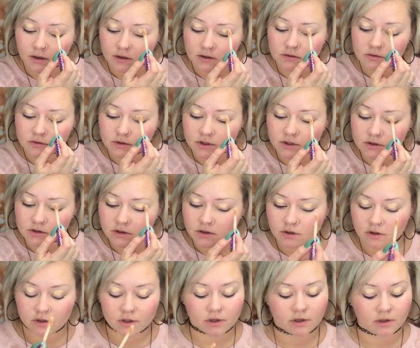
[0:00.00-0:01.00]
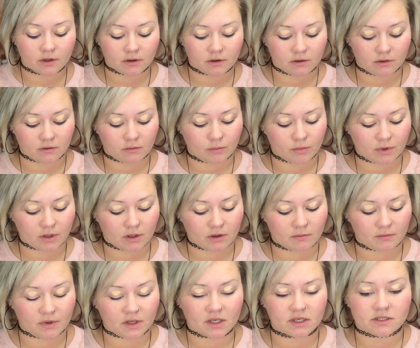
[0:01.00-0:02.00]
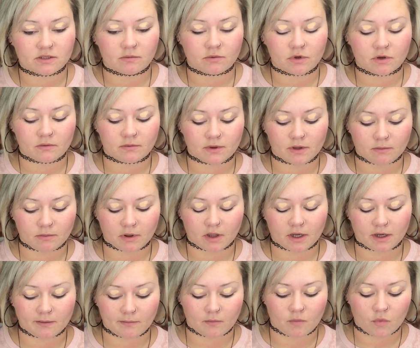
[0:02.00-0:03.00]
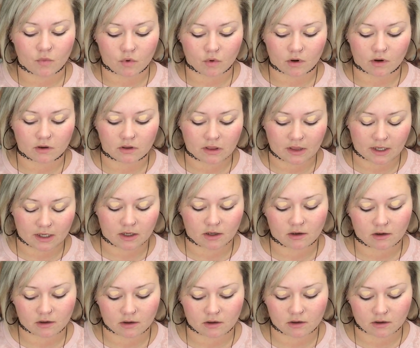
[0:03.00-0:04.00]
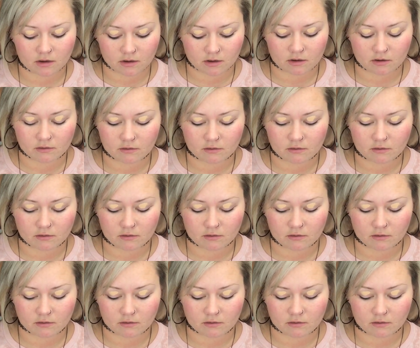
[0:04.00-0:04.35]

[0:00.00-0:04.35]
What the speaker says: I just want to use a little bit because I'm going to be applying more later.